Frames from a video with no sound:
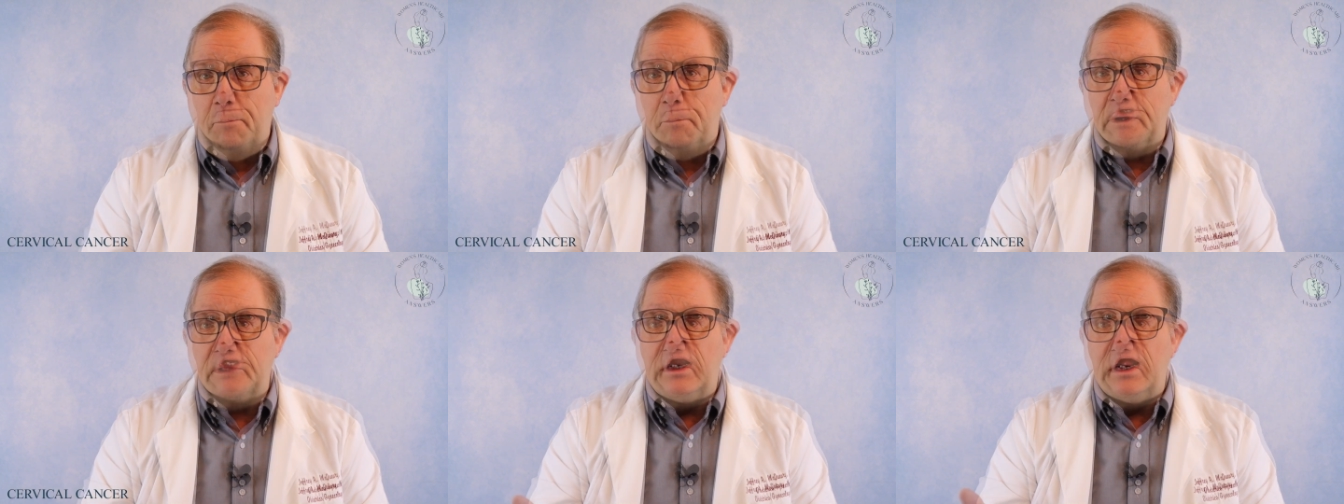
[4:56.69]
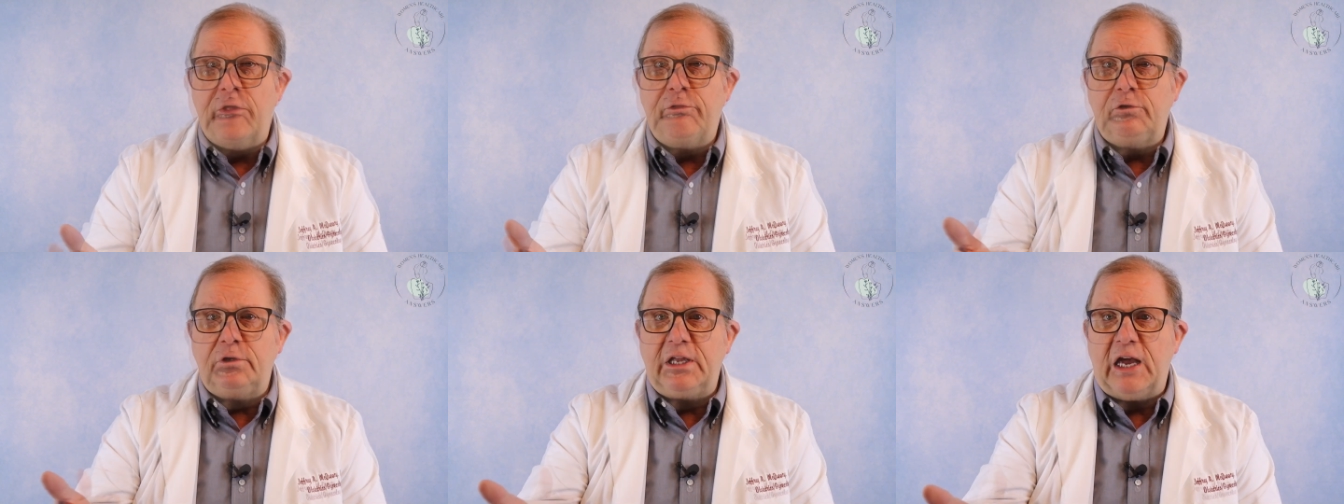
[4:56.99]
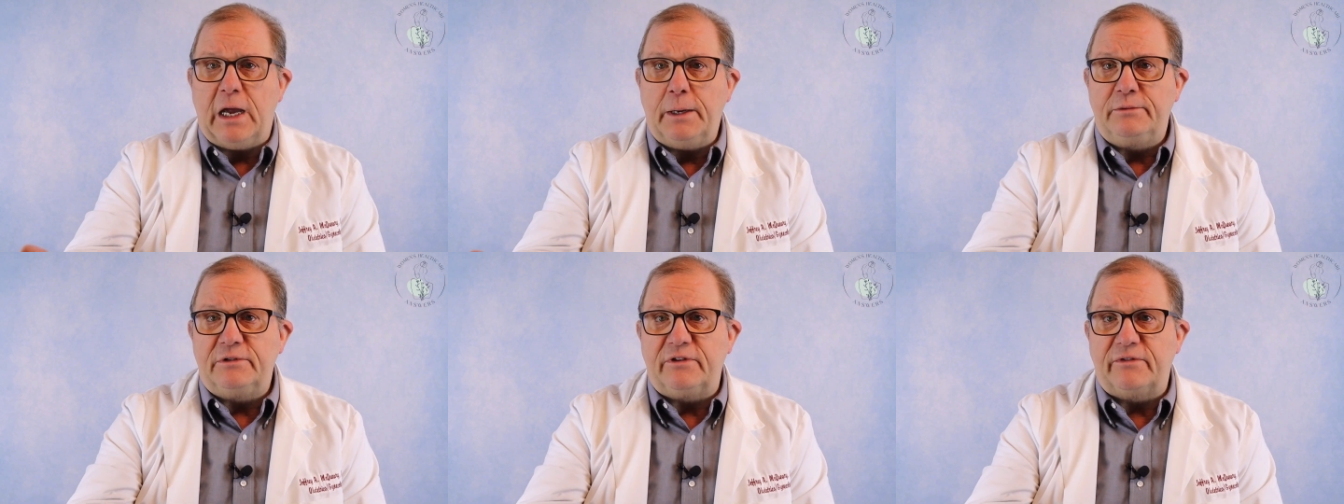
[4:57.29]
but other
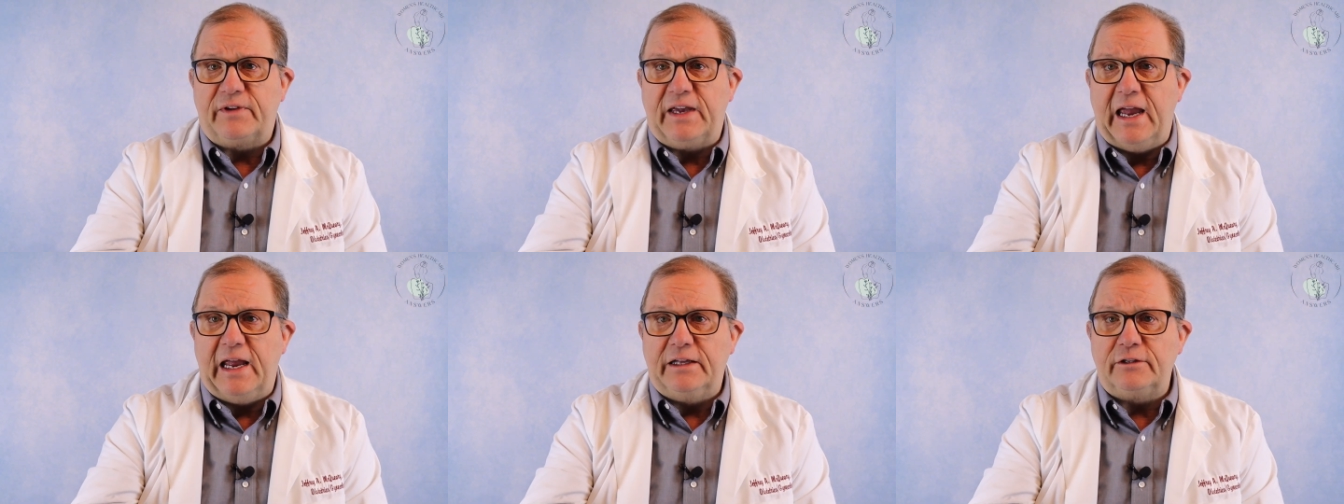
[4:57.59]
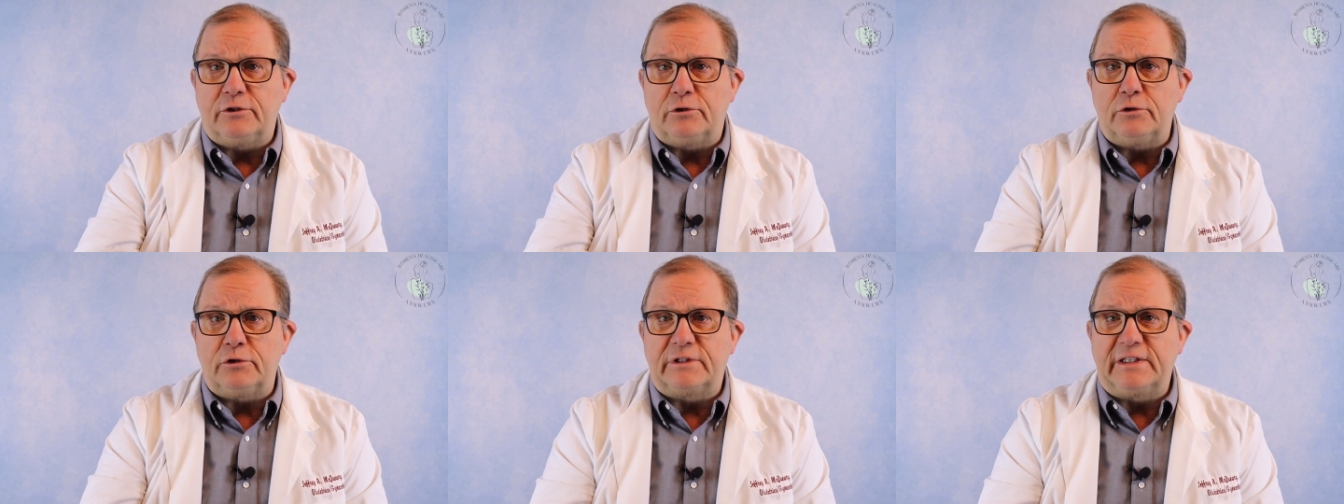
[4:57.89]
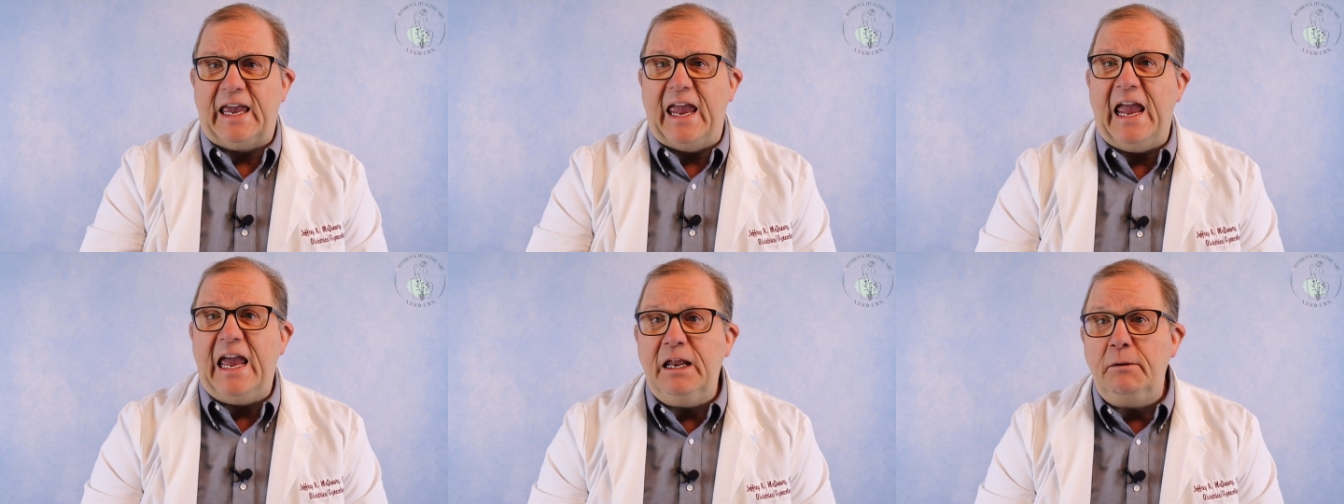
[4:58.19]
types of
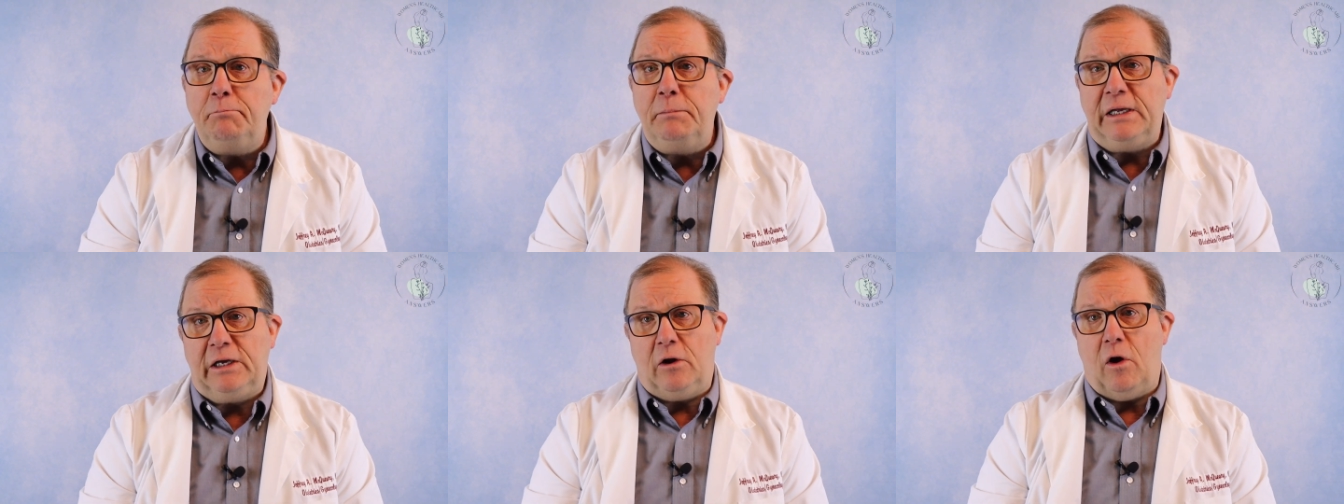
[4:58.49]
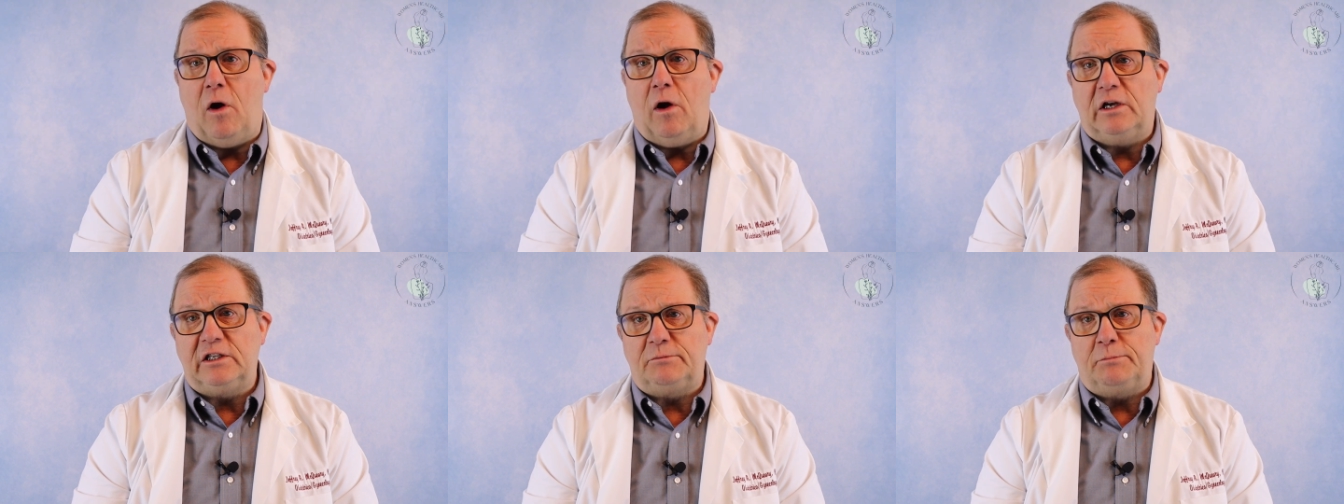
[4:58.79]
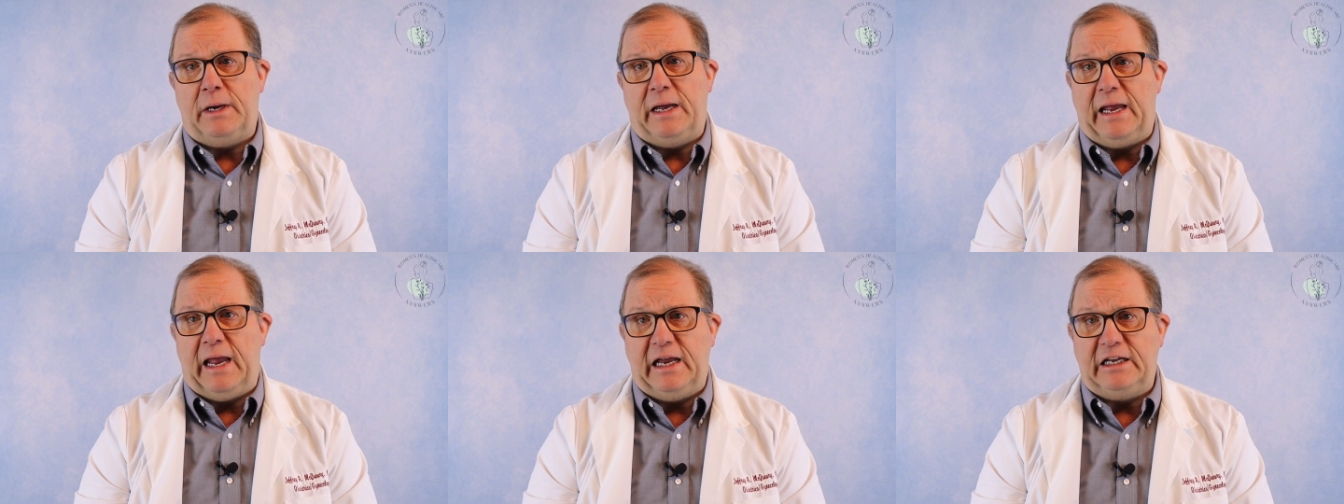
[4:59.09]
cancers can be
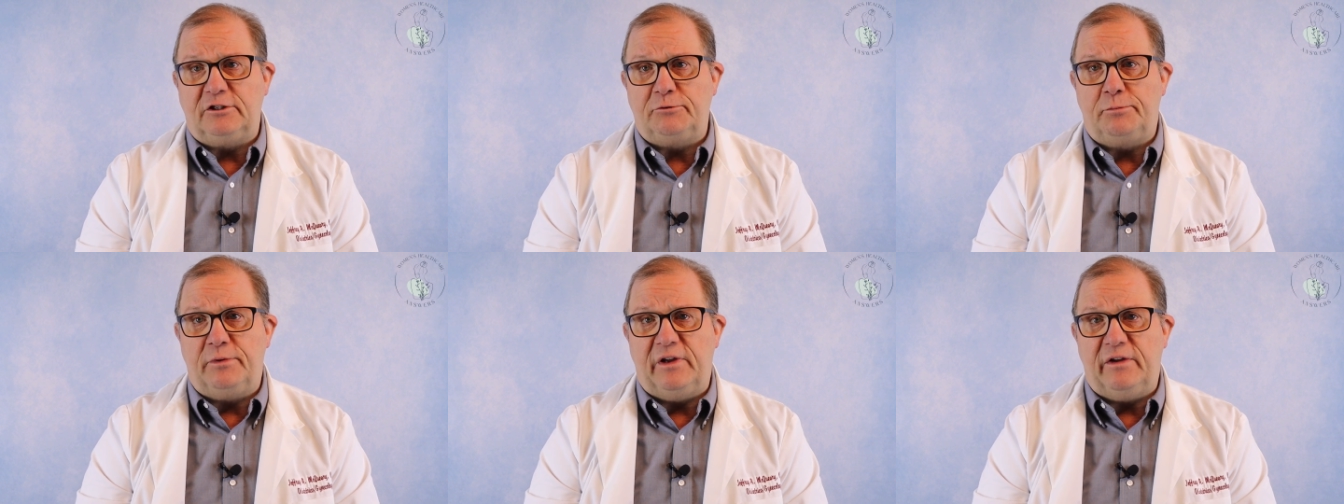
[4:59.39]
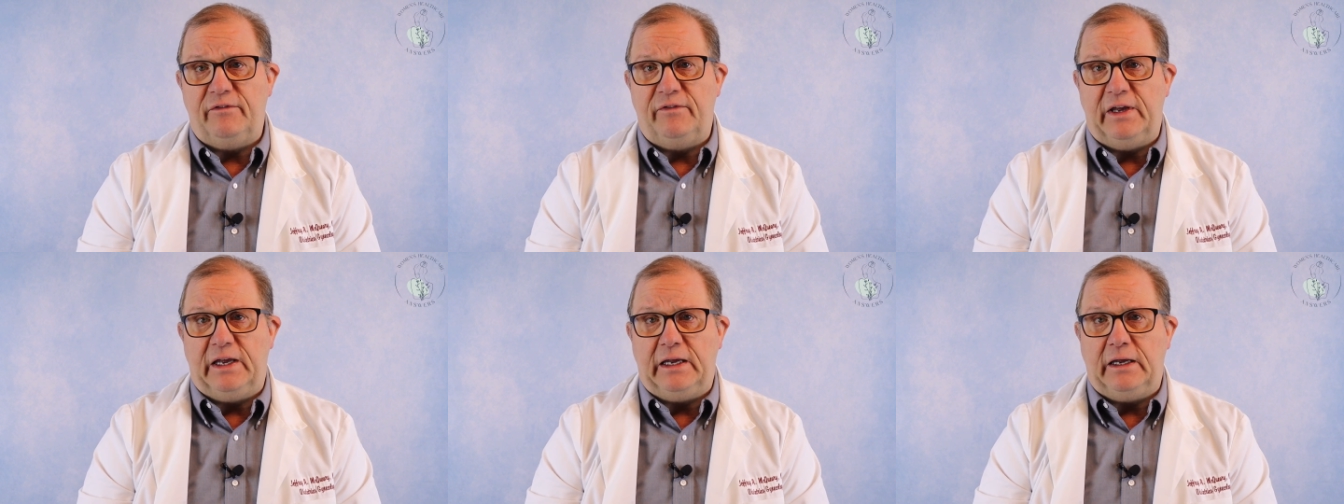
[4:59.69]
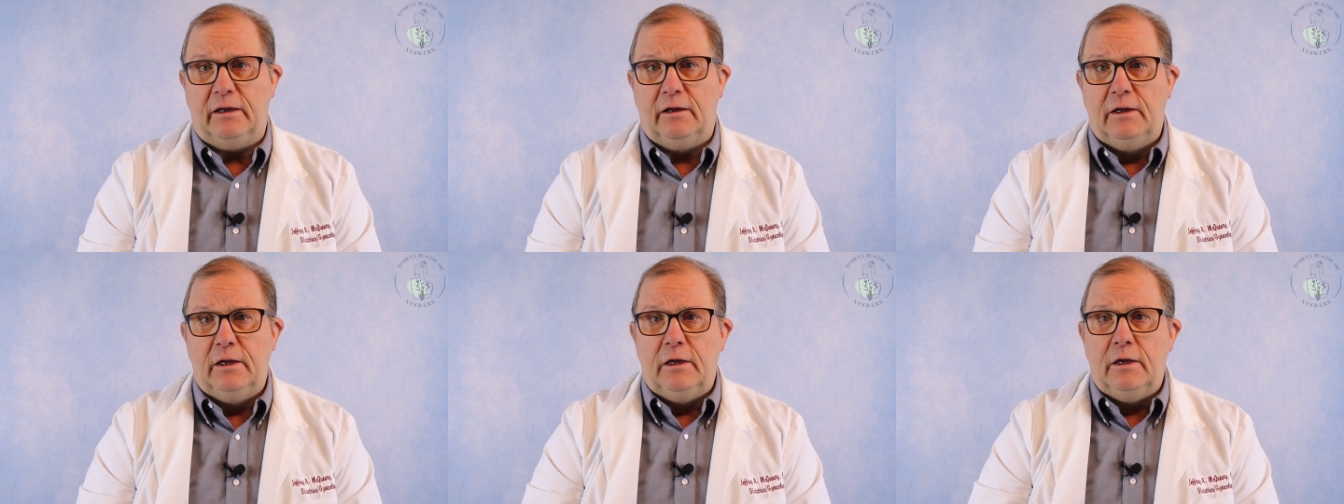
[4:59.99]
caused by
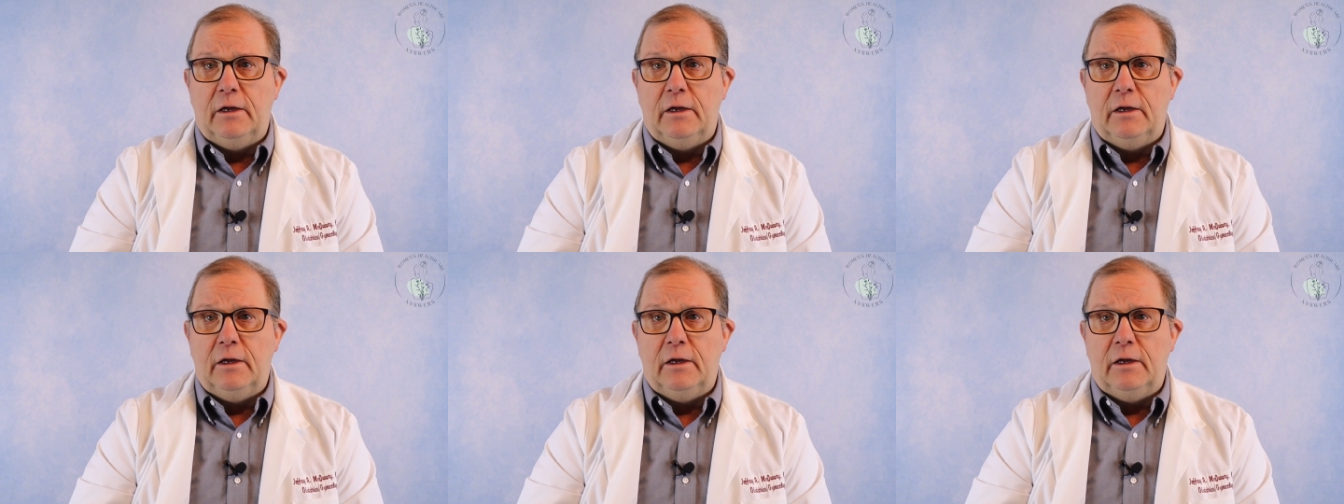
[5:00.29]
HPV